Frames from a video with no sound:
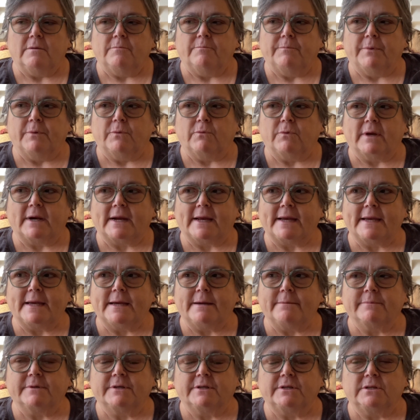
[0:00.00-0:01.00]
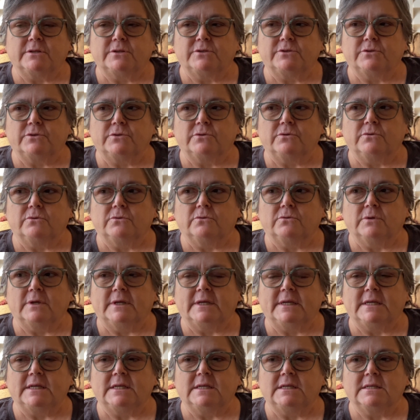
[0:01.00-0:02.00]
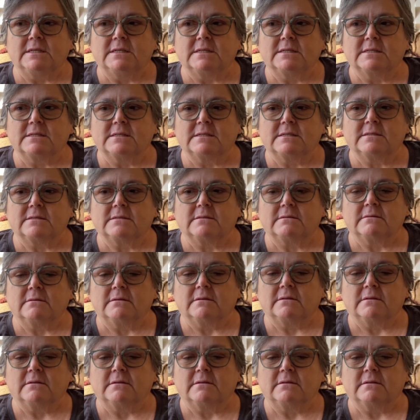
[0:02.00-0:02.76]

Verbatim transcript: But what I am going to do is